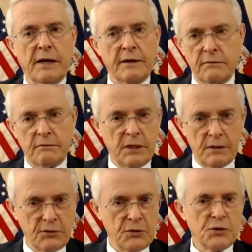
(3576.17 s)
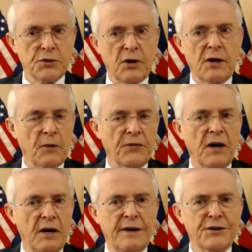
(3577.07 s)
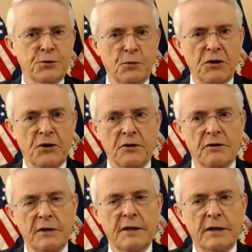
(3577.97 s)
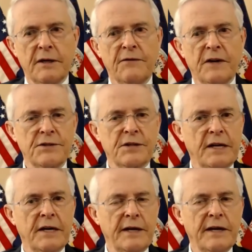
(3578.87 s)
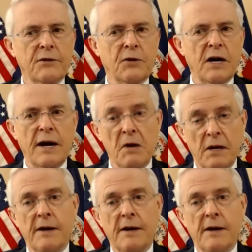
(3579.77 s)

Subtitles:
and you start with a hunch when you're investigating a crime.